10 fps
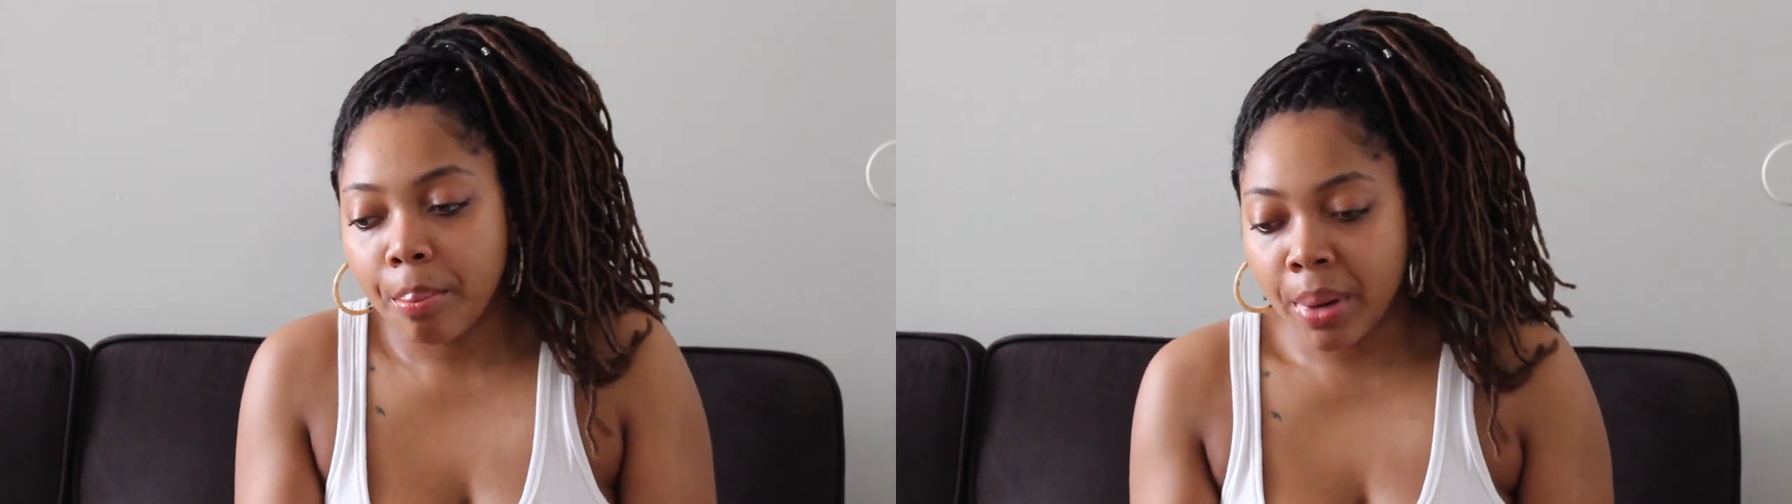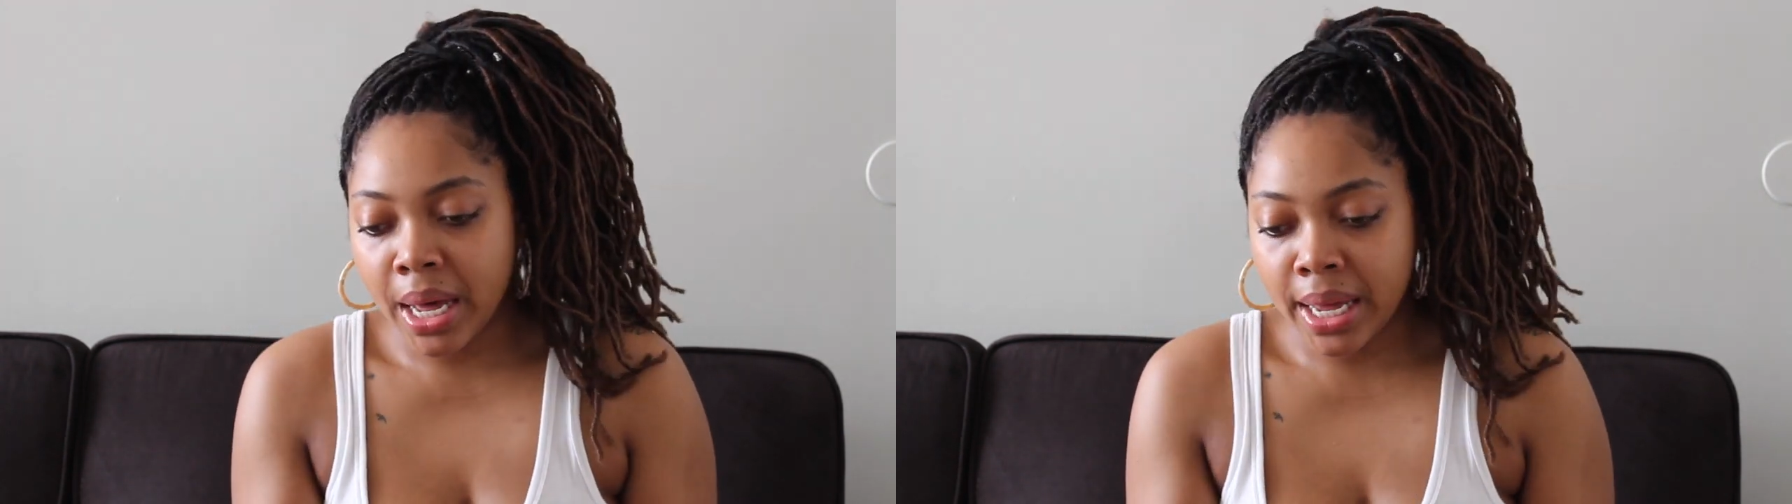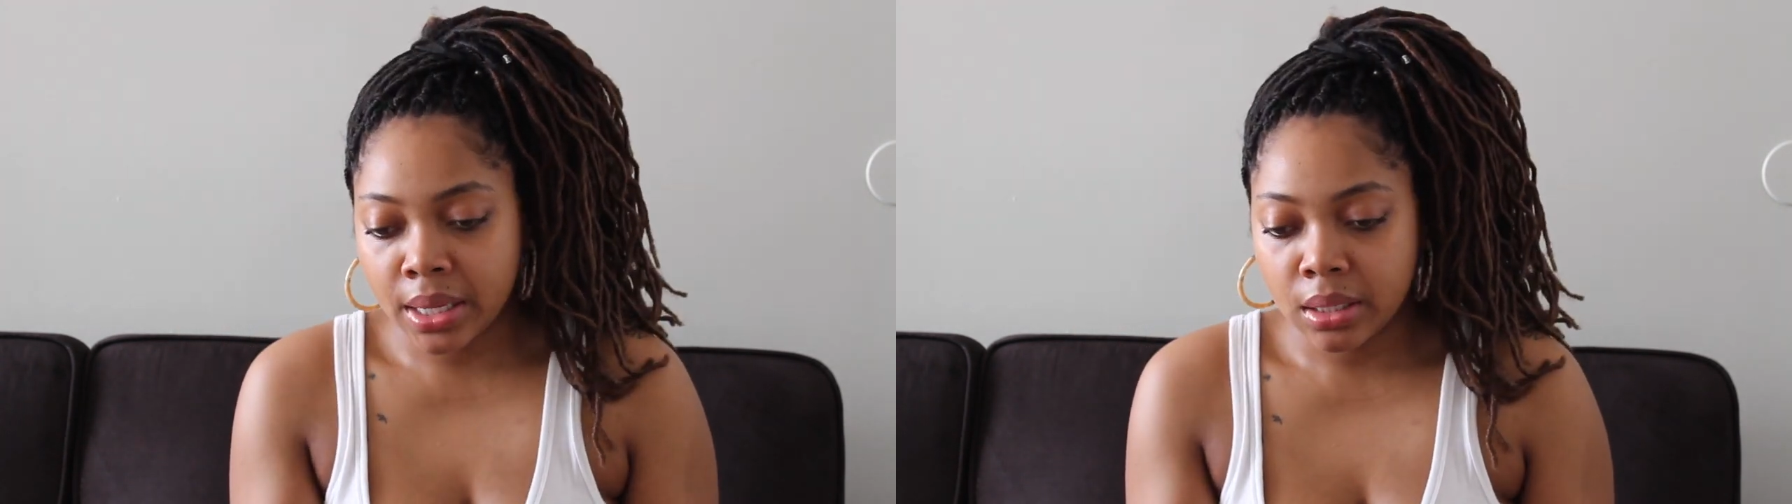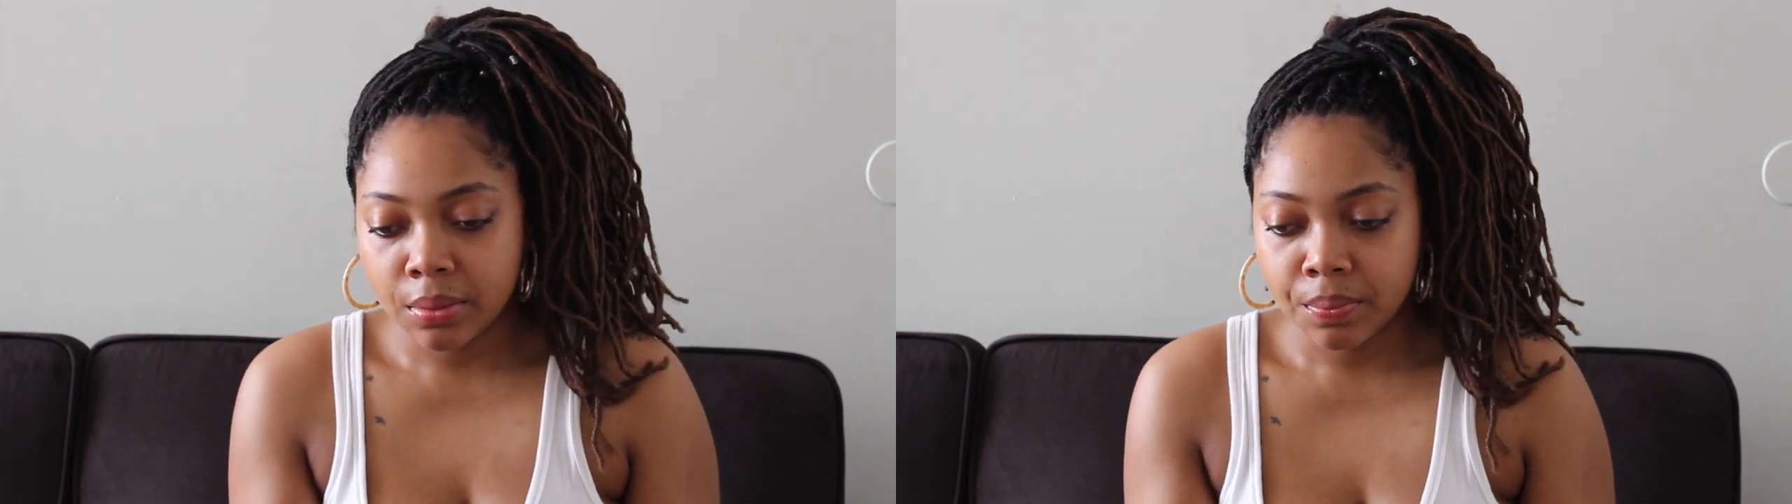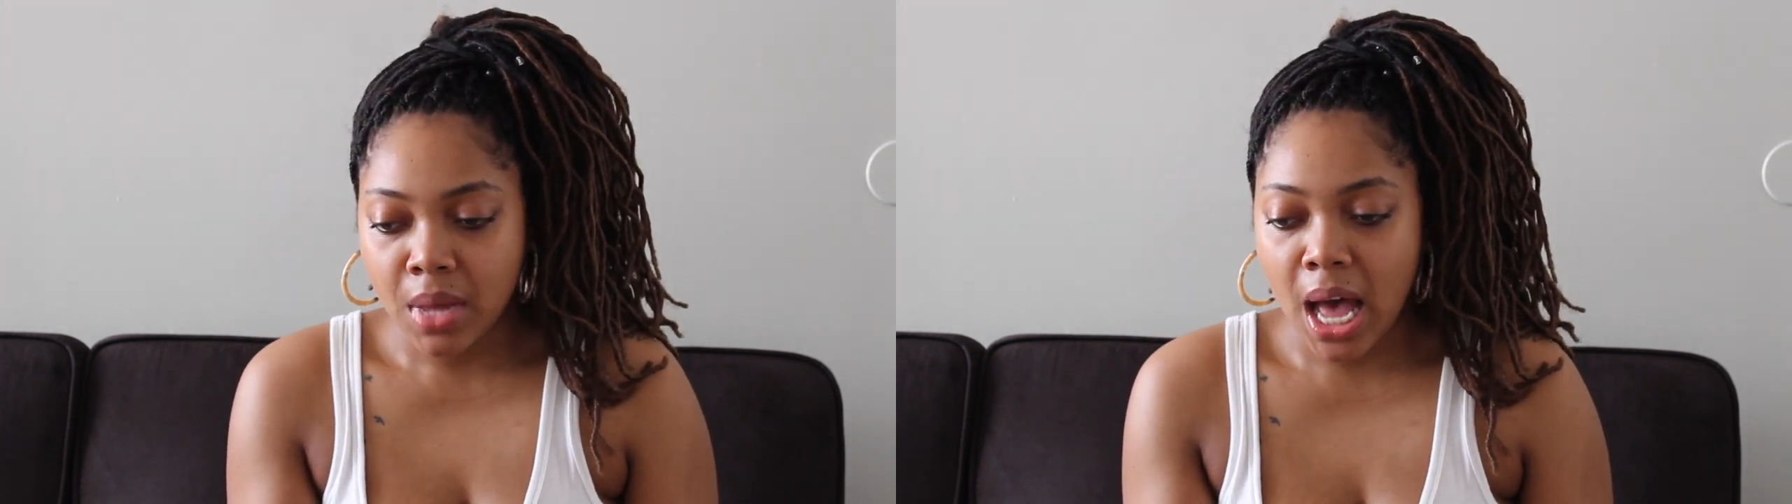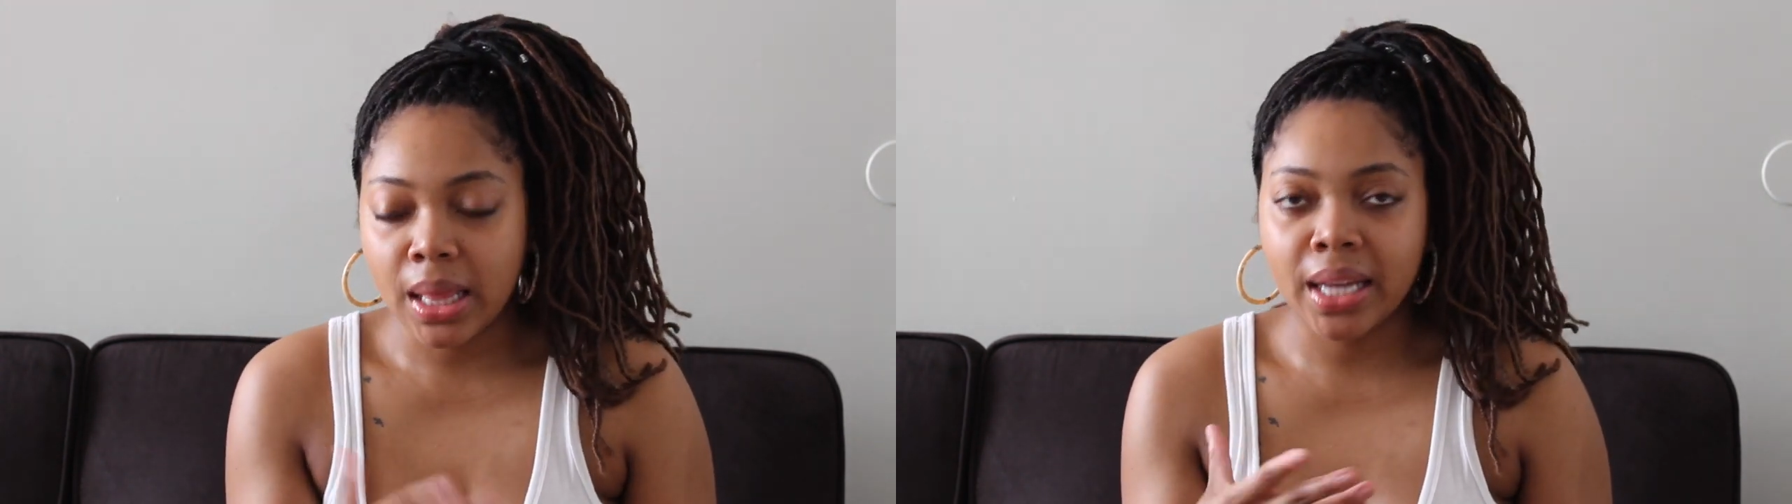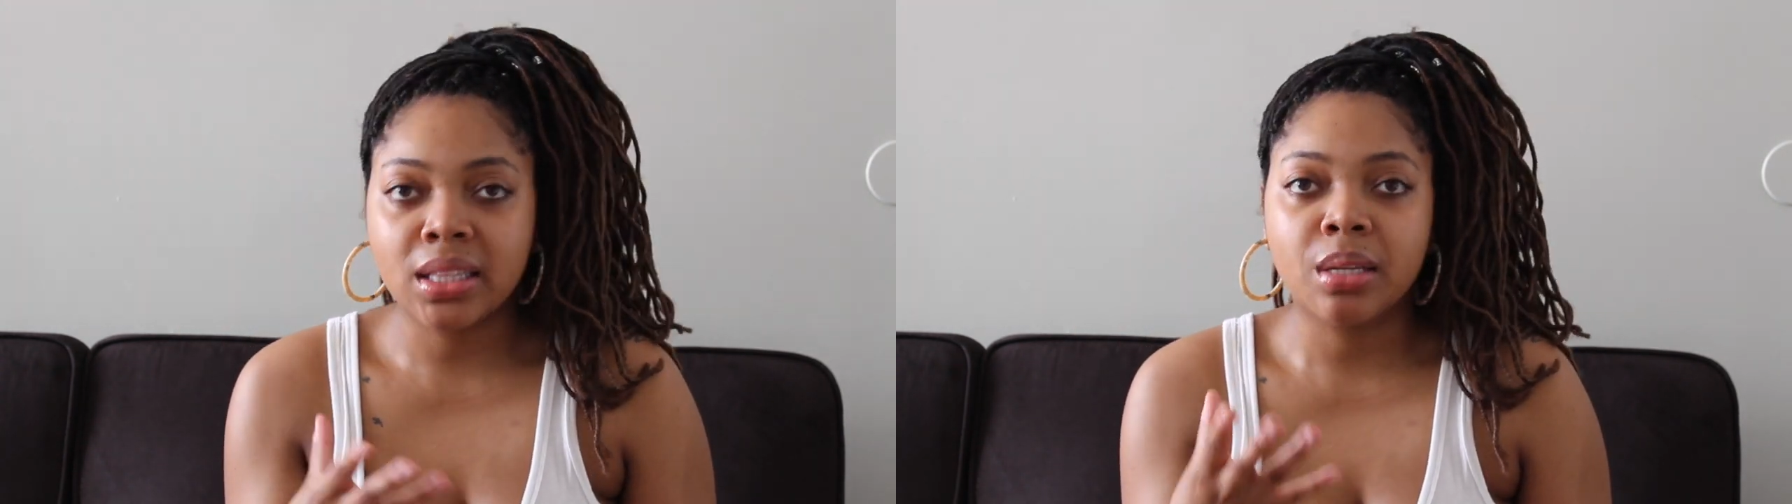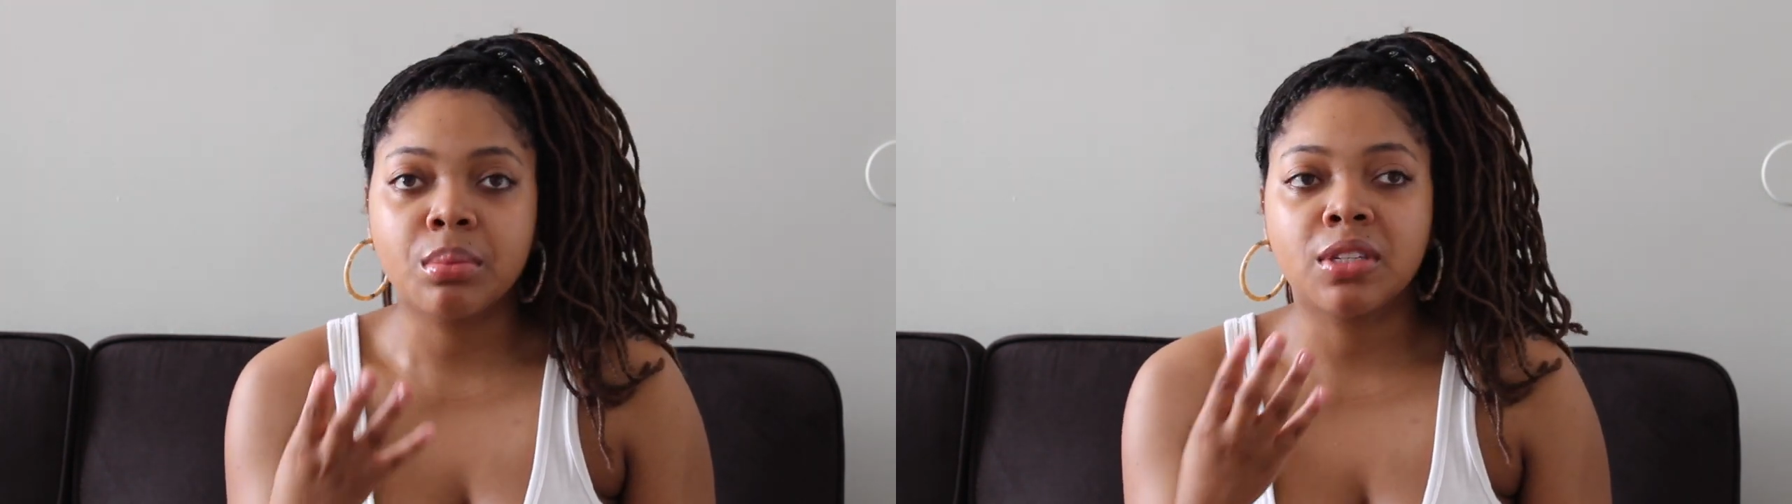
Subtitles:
but I like them